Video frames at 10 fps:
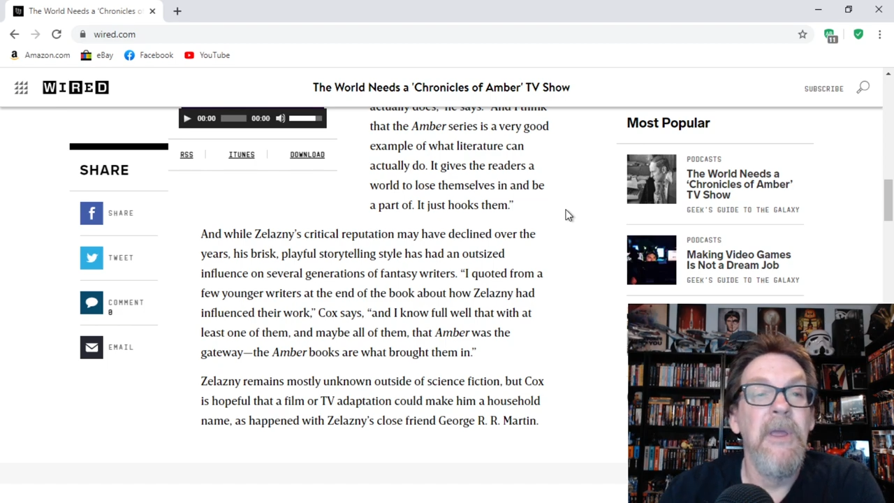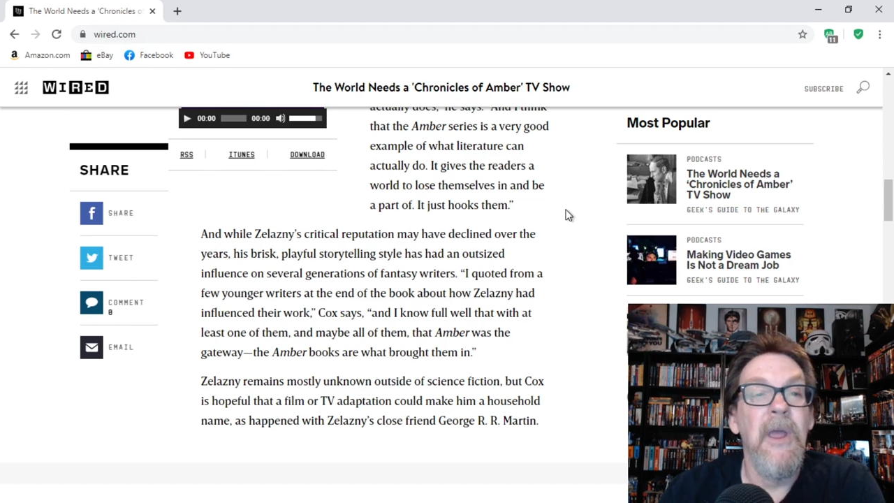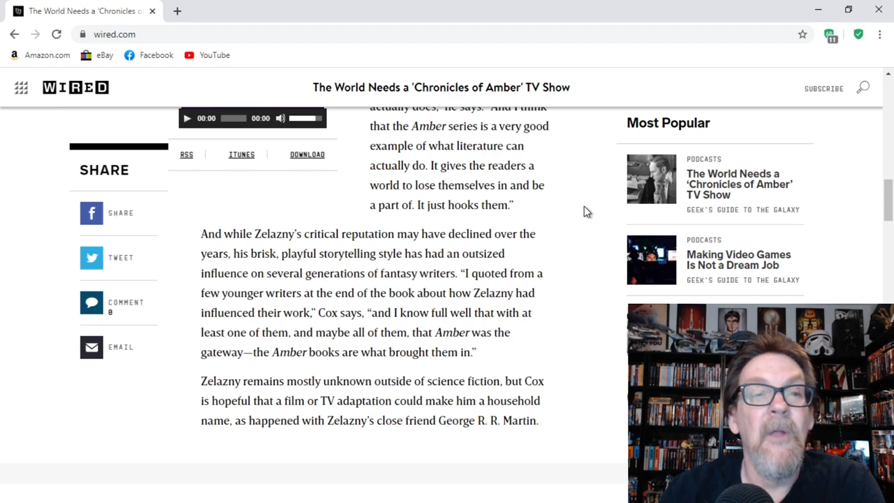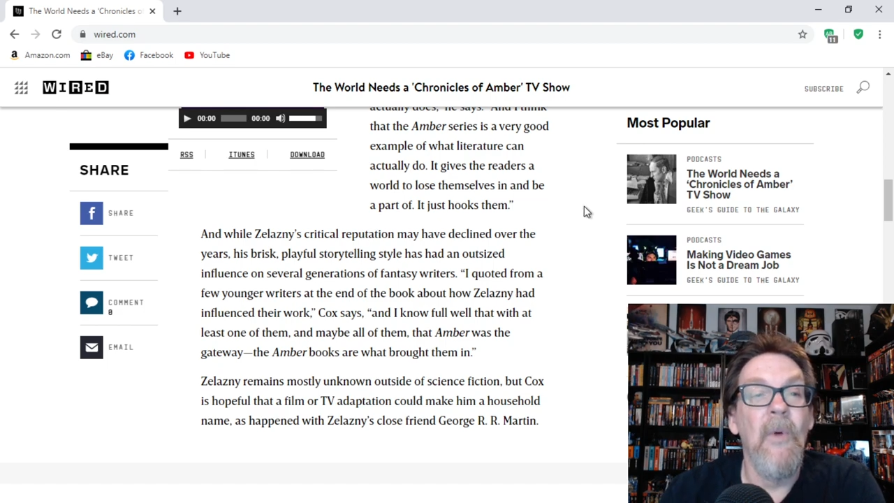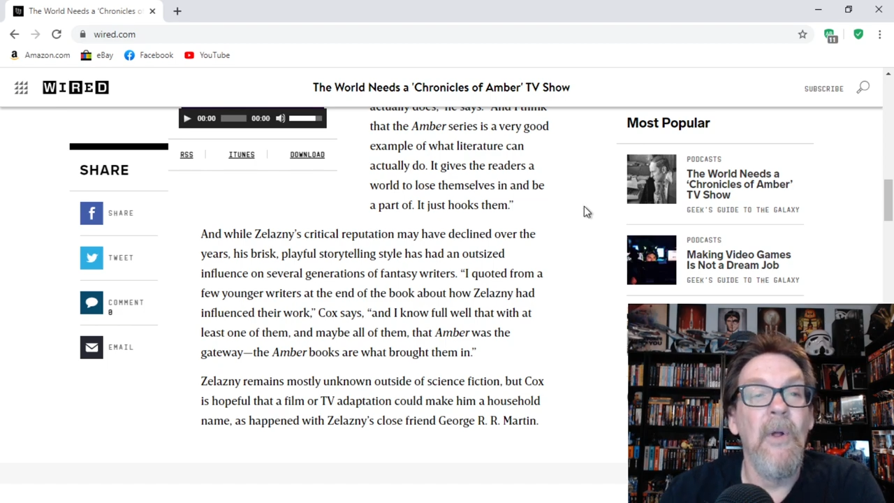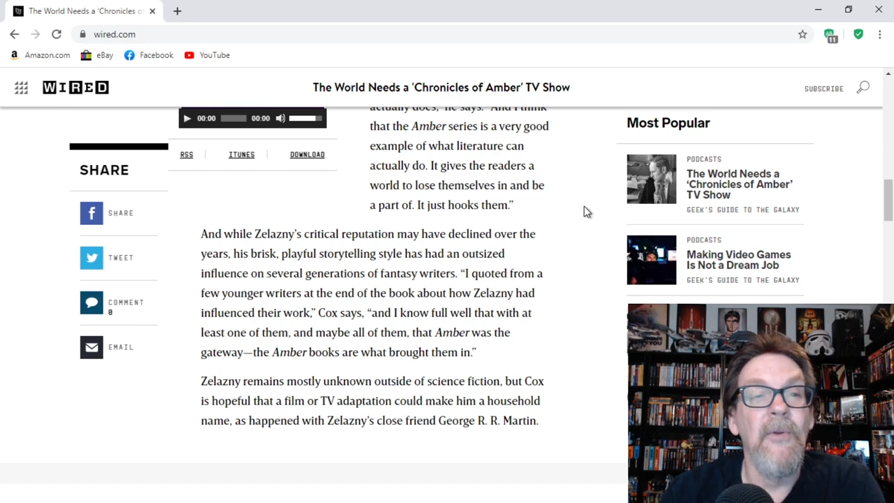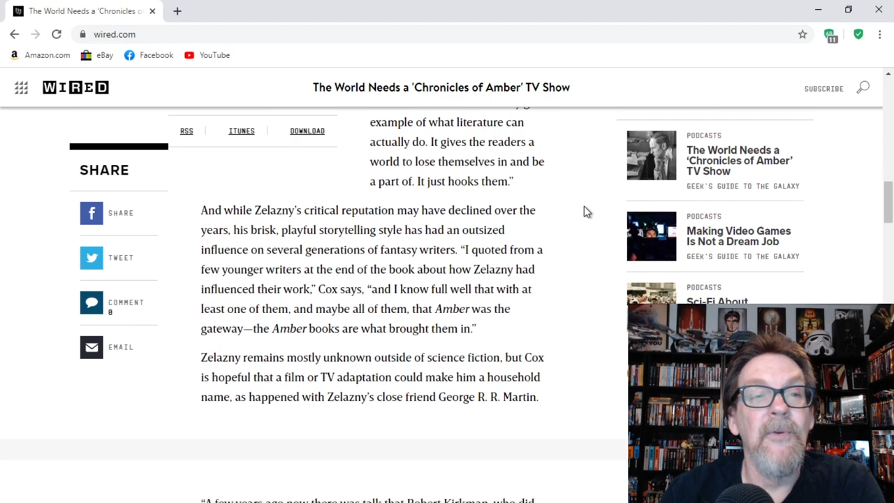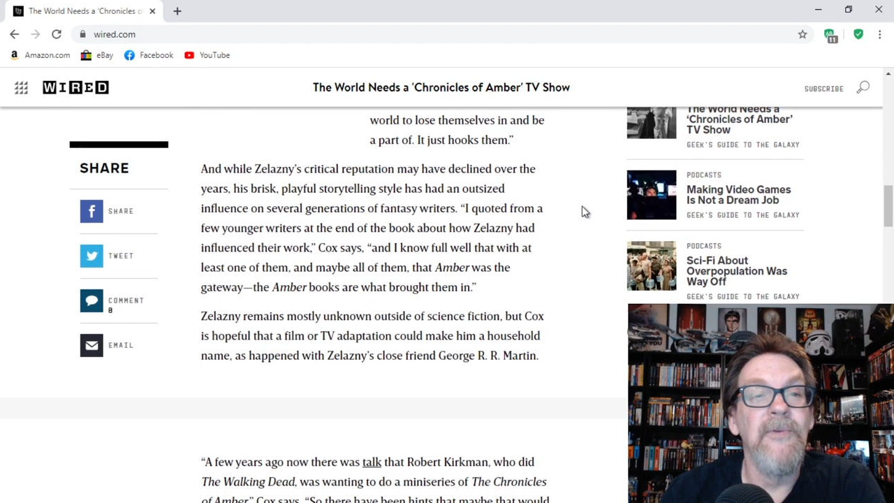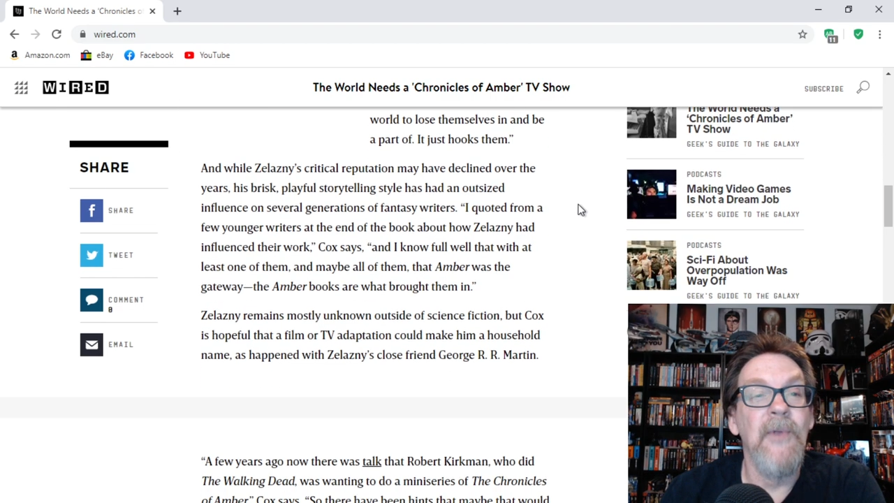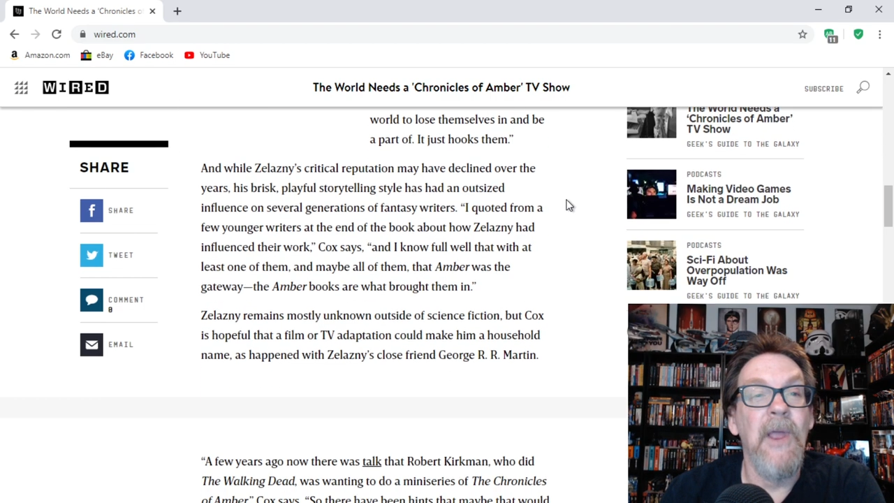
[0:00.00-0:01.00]
And while
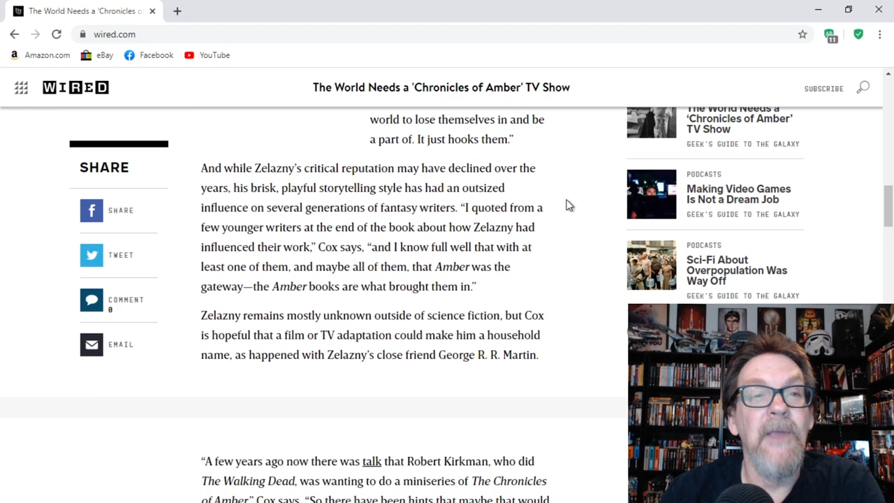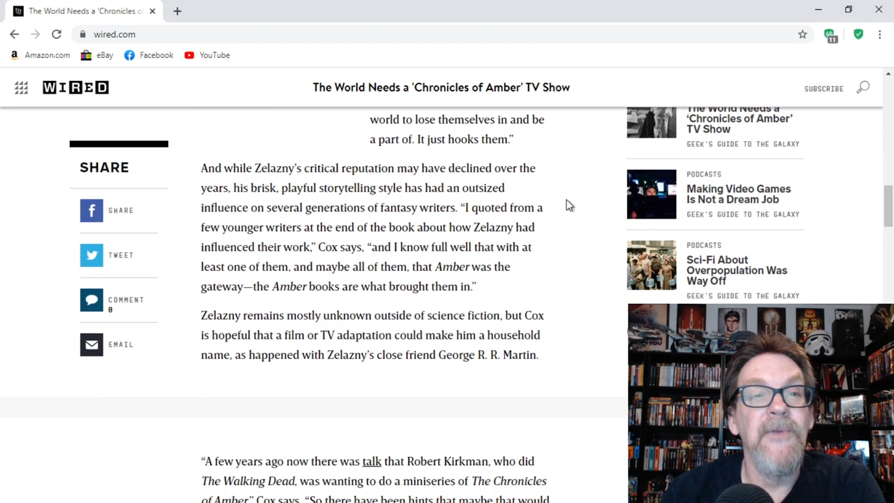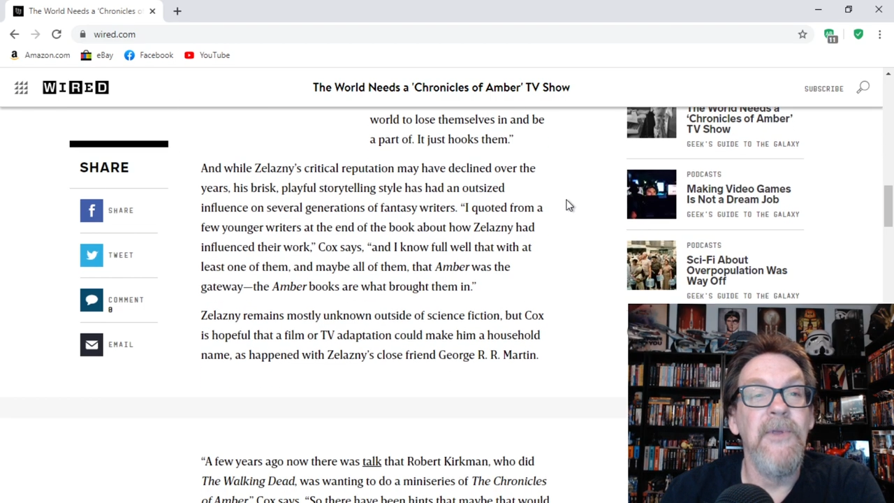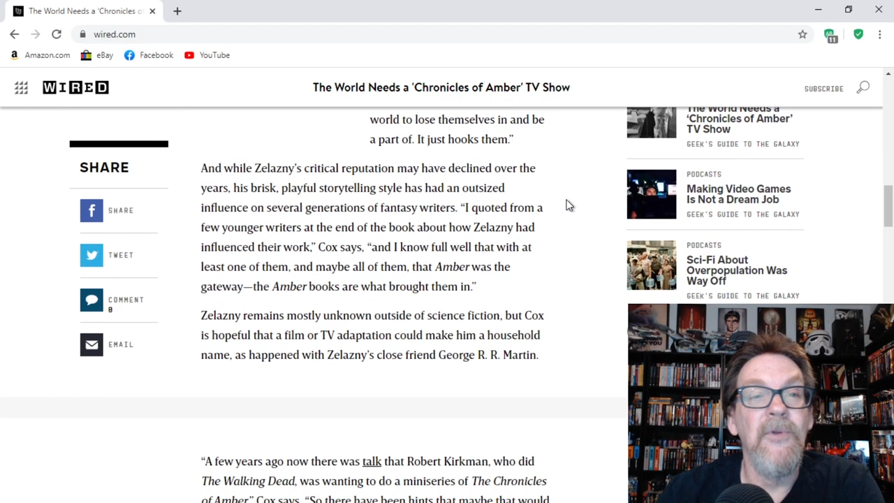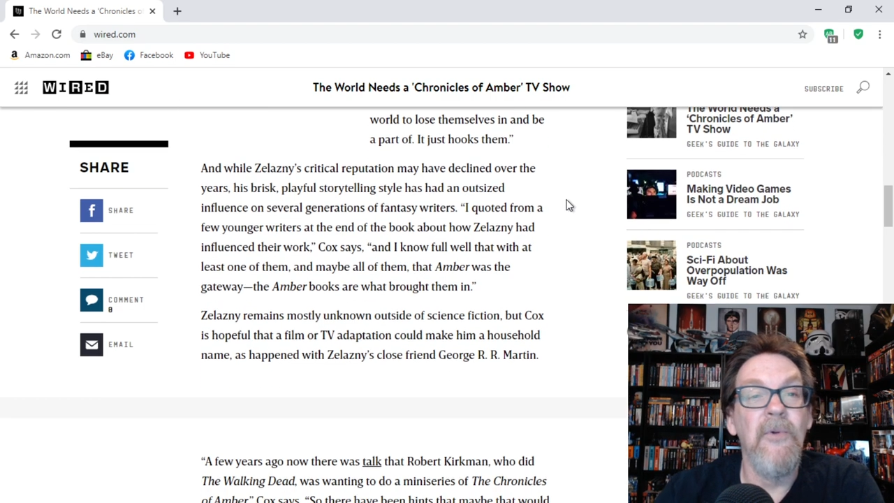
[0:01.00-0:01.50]
Zelazny's